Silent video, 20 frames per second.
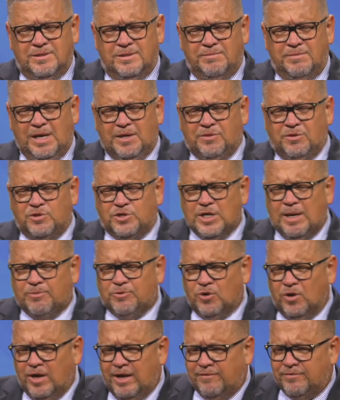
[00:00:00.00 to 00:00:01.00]
Matthew
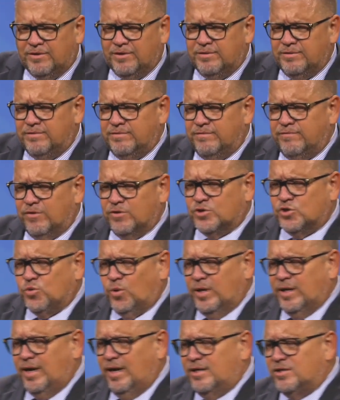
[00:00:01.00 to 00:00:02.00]
chapter 11, verse
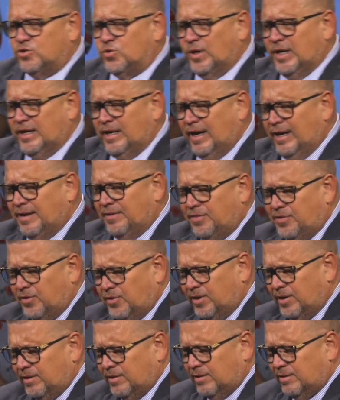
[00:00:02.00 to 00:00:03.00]
28, 29, and
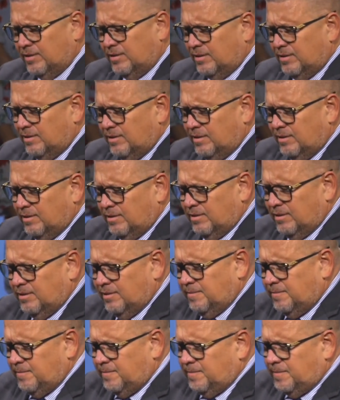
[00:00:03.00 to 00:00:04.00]
30.
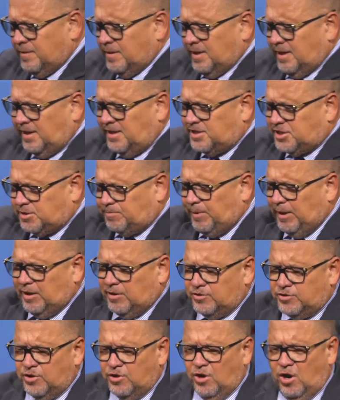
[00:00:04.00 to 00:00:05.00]
He's
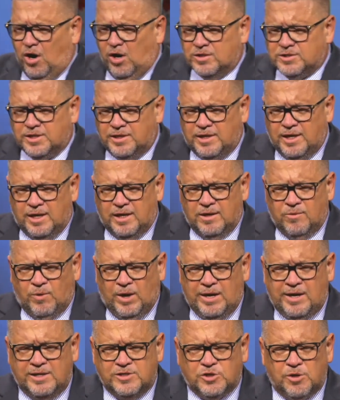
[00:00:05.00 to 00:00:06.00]
speaking to your heart today. And
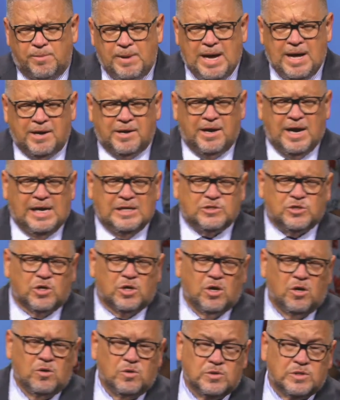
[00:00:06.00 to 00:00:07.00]
while heads are bowed and eyes are
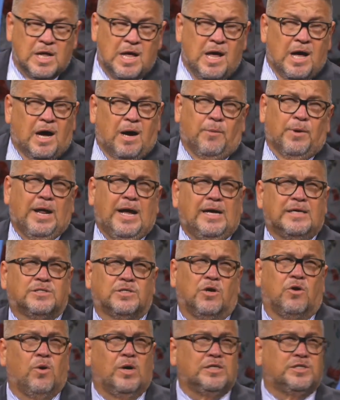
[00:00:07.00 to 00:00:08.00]
closed, I want to
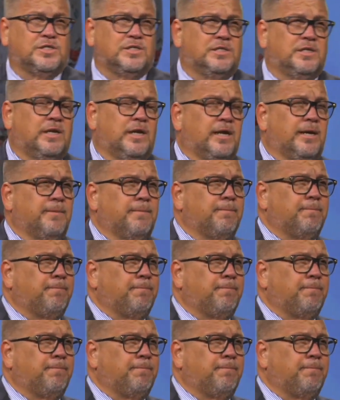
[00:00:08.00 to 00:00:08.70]
ask a question today.